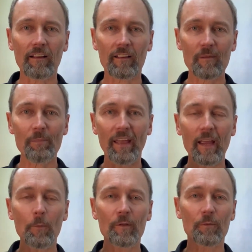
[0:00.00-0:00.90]
got to
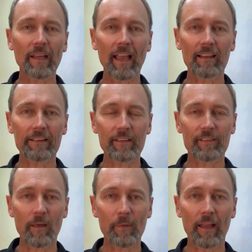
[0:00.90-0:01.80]
compare with reality
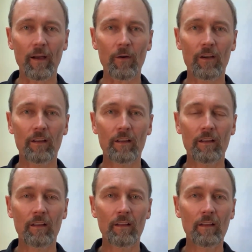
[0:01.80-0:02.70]
somehow.
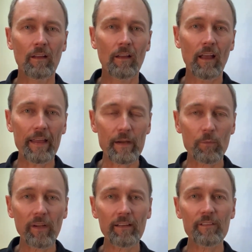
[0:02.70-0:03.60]
And a
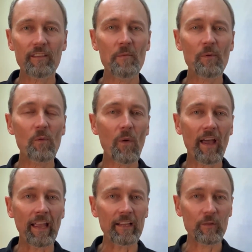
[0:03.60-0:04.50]
really simple
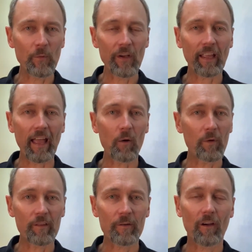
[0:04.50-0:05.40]
way to work out
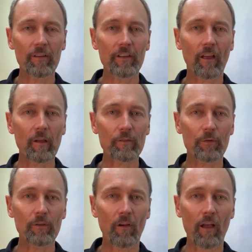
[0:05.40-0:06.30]
whether or not you're going
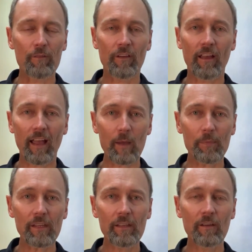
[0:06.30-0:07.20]
through life
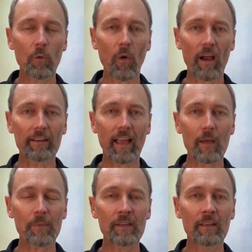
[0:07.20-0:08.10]
happy or
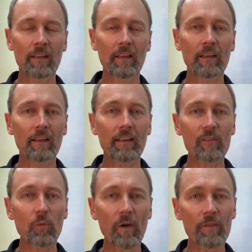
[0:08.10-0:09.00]
unhappy
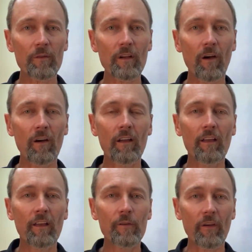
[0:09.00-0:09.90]
is whether or not
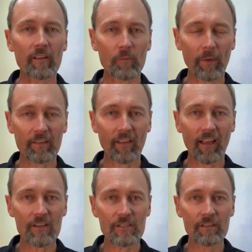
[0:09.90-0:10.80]
your
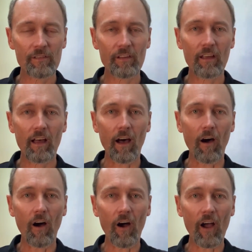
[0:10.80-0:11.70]
expectations are
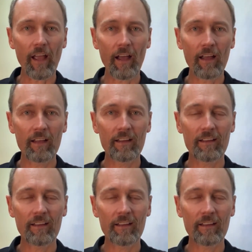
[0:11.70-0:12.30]
higher